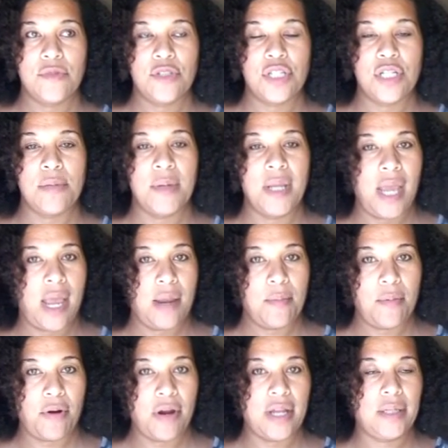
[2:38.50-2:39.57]
she
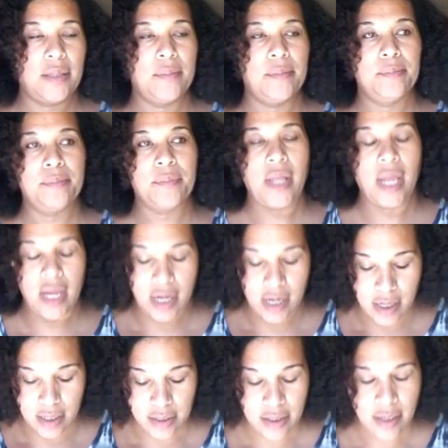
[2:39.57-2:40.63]
became pregnant.
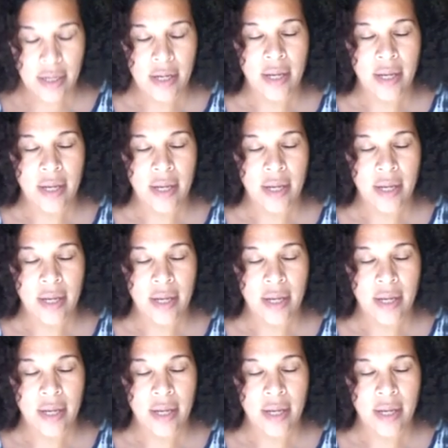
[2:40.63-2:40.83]
And